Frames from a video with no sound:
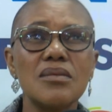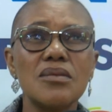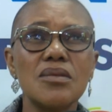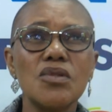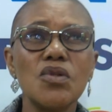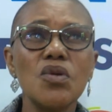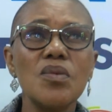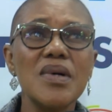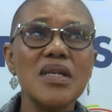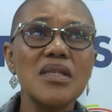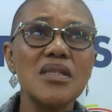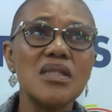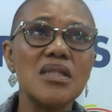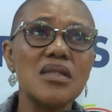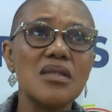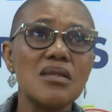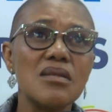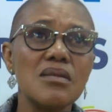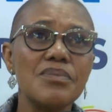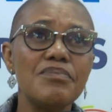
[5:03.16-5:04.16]
2
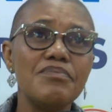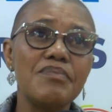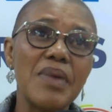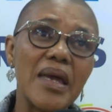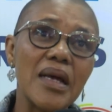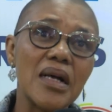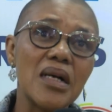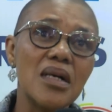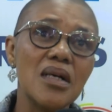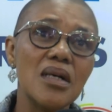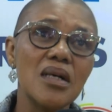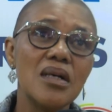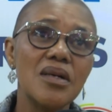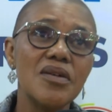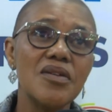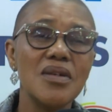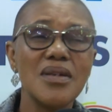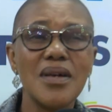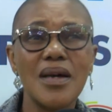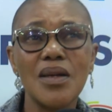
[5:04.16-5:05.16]
months back,
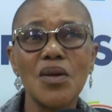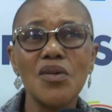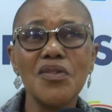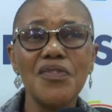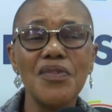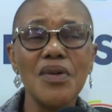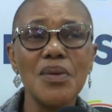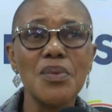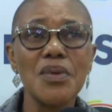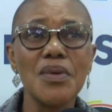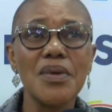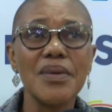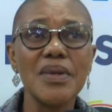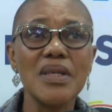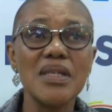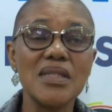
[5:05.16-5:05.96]
around February.